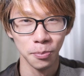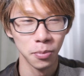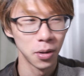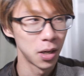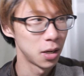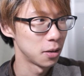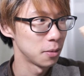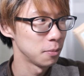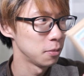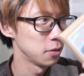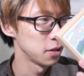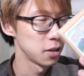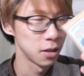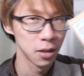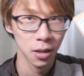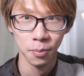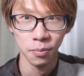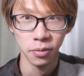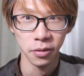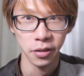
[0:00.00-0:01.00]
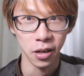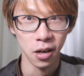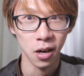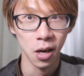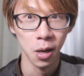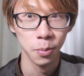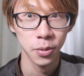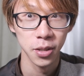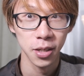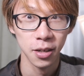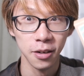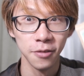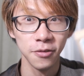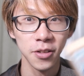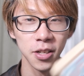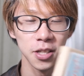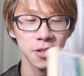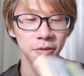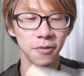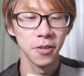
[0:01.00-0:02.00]
probably the complete opposite of
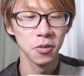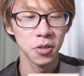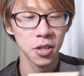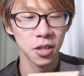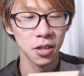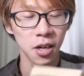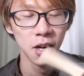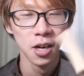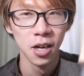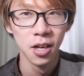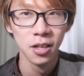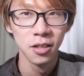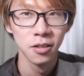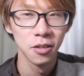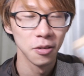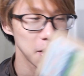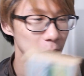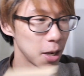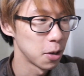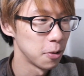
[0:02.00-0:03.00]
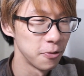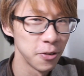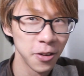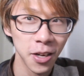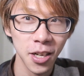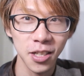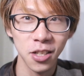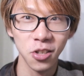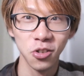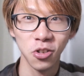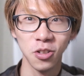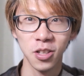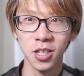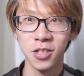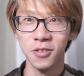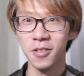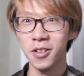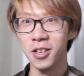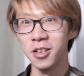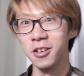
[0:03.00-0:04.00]
this filter. So yeah, hope you guys enjoyed
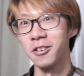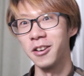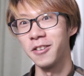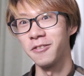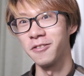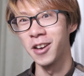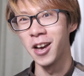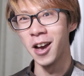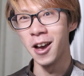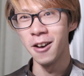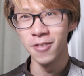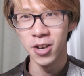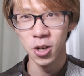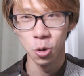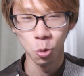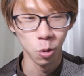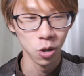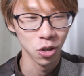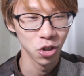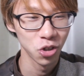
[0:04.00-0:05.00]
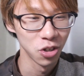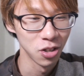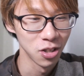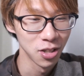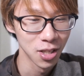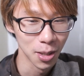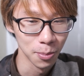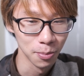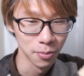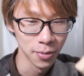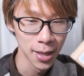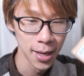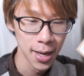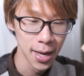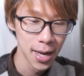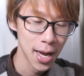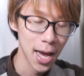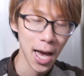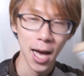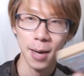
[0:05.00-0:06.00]
this video. If you have any questions, I'm
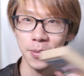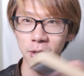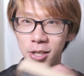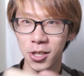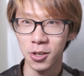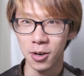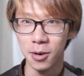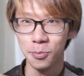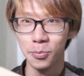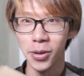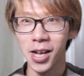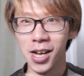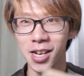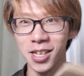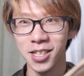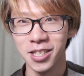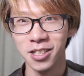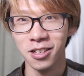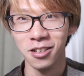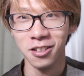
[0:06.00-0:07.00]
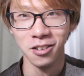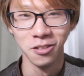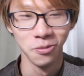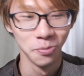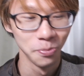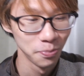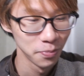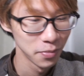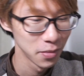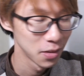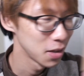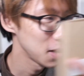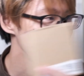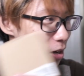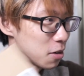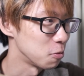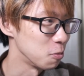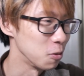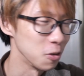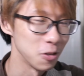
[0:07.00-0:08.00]
happy to reply. So
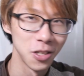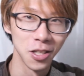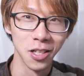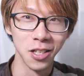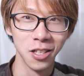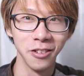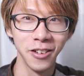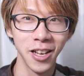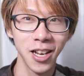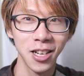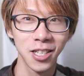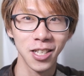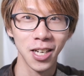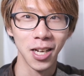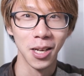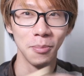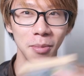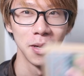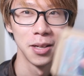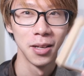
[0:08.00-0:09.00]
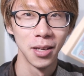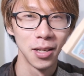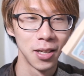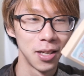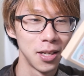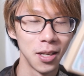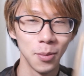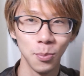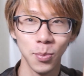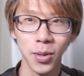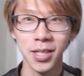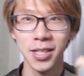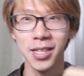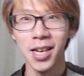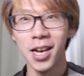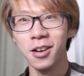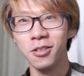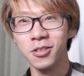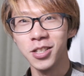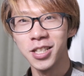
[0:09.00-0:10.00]
yeah, we'll see you next time. Peace
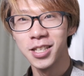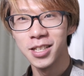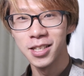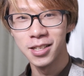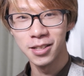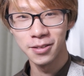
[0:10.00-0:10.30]
out.